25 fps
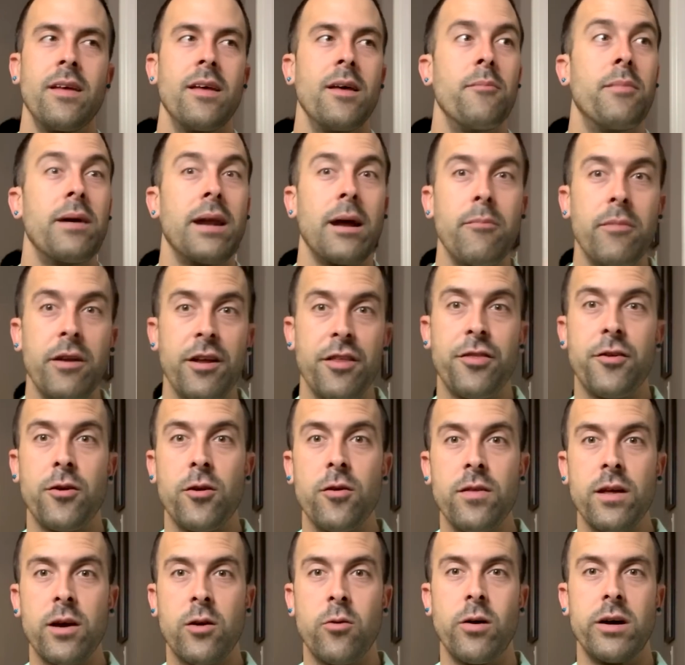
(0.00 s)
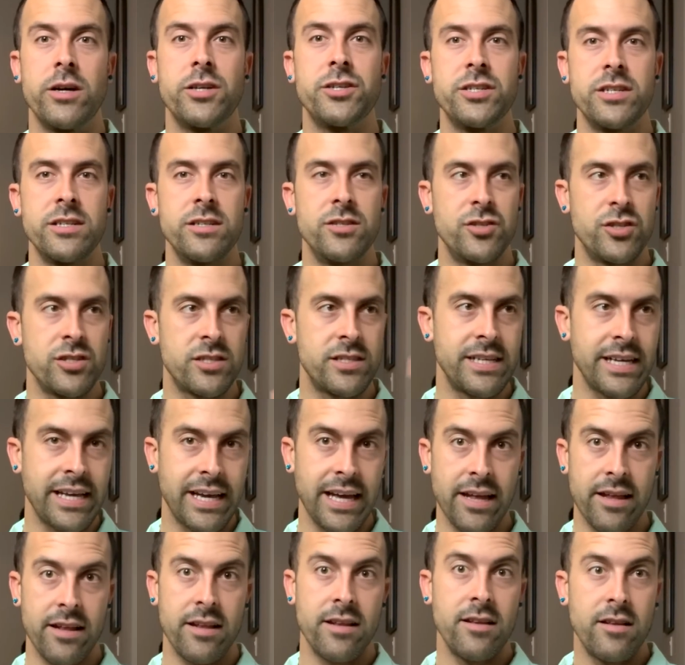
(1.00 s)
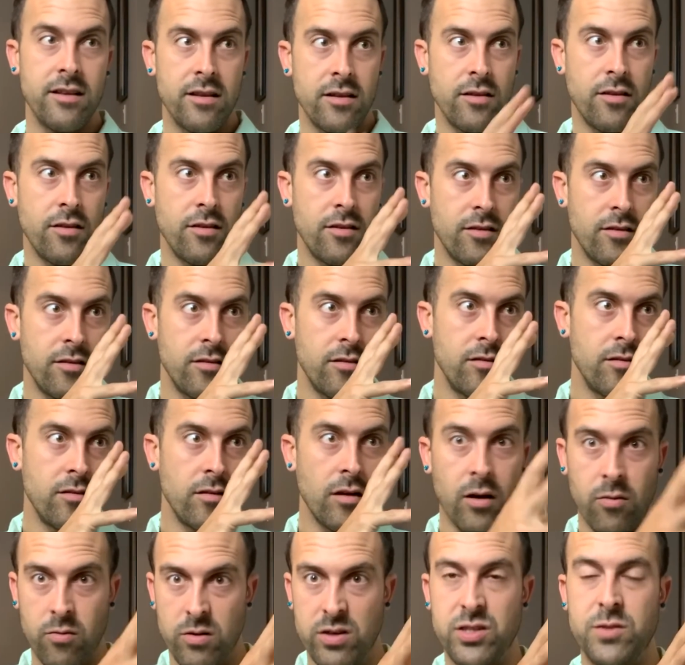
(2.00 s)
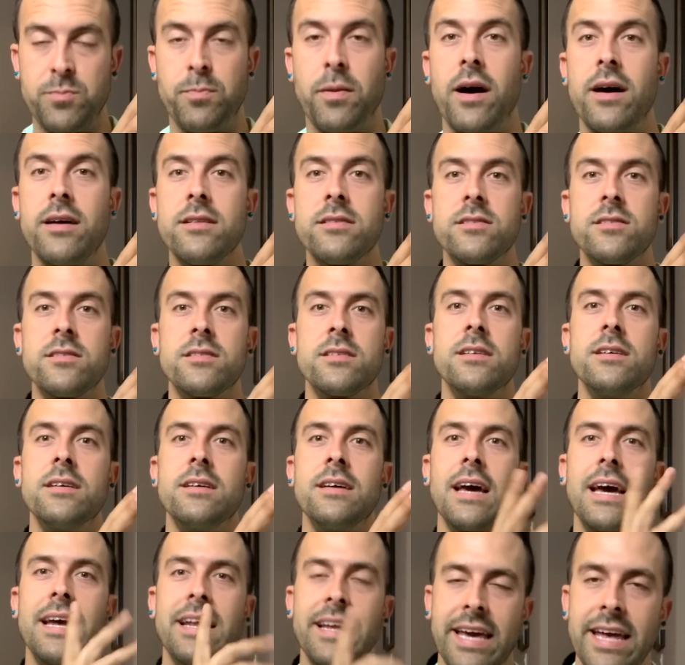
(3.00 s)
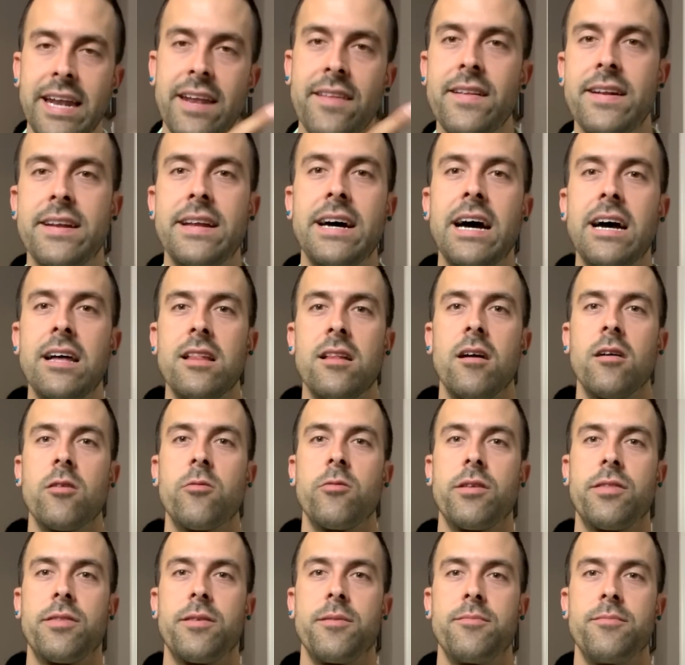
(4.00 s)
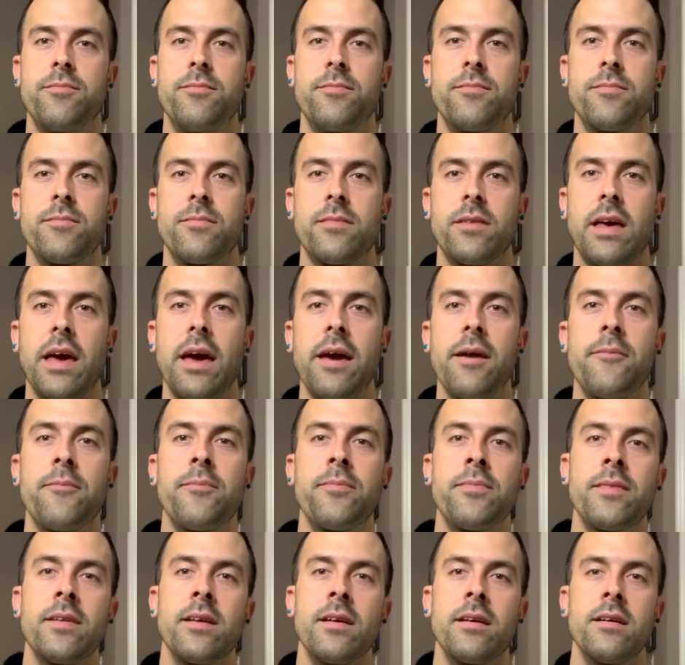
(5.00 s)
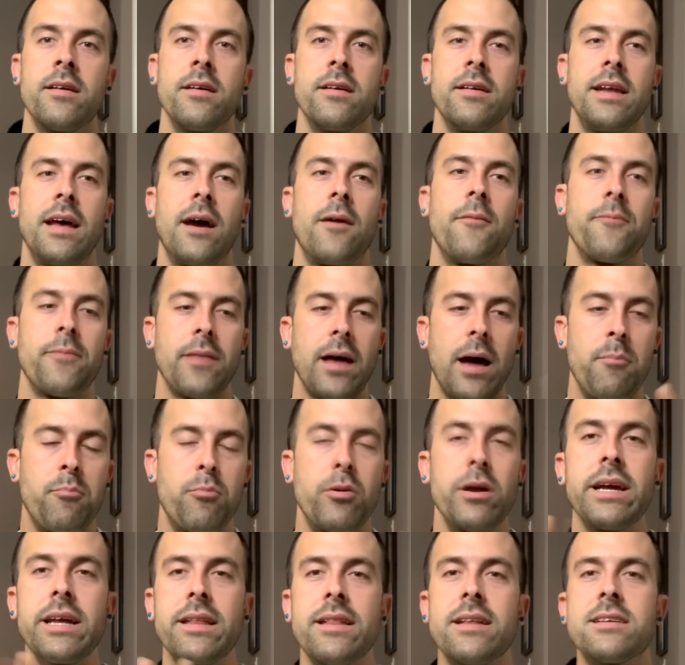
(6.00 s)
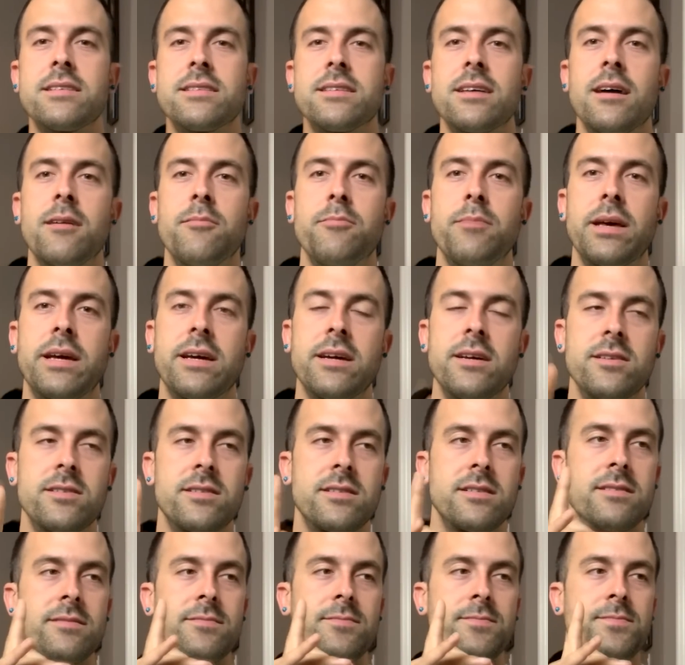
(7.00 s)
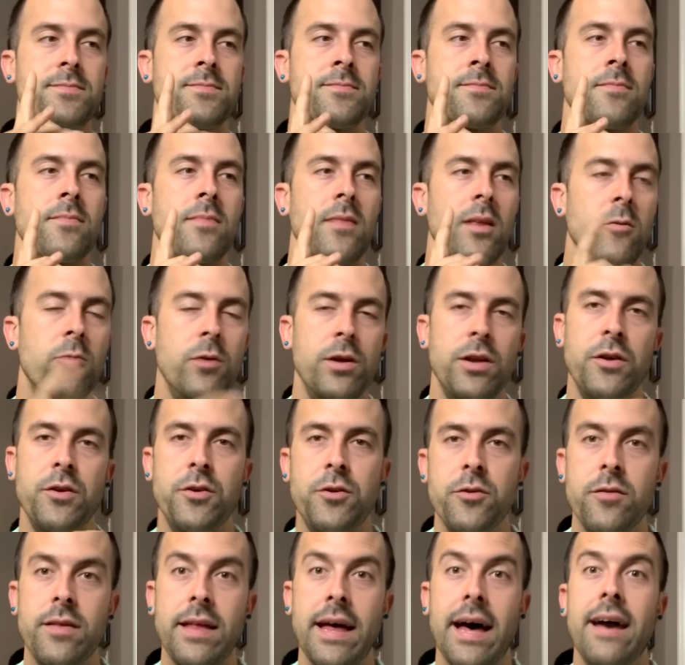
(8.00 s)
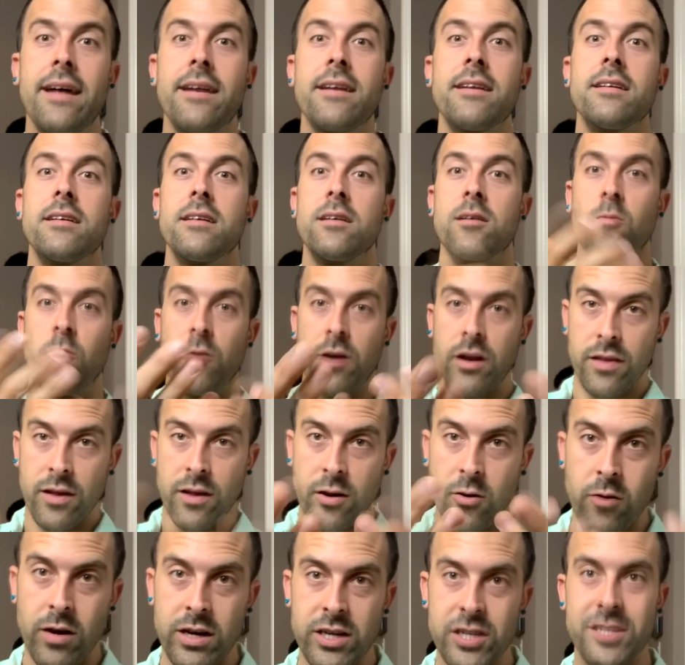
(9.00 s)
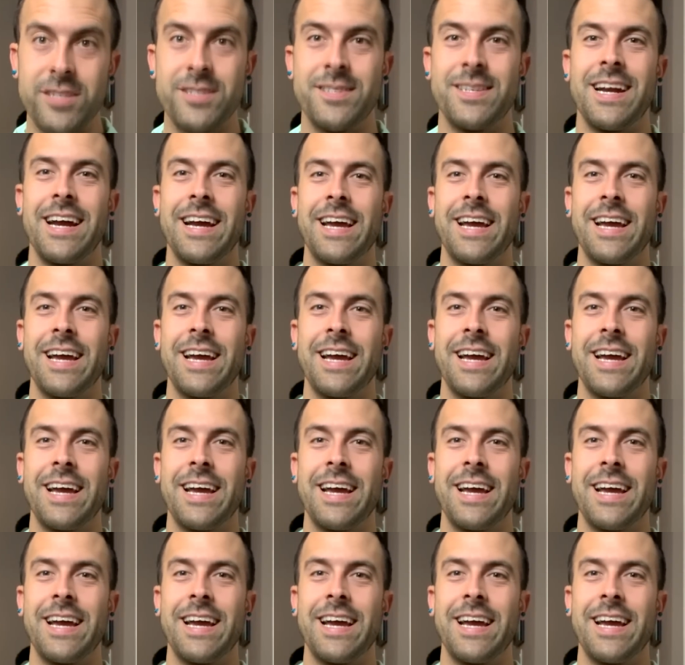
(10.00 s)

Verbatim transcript: But I'm going to throw the question just to get a response and get in the dialogue with them. Okay? Now, I'm bringing this up because when you do that, one of the questions that I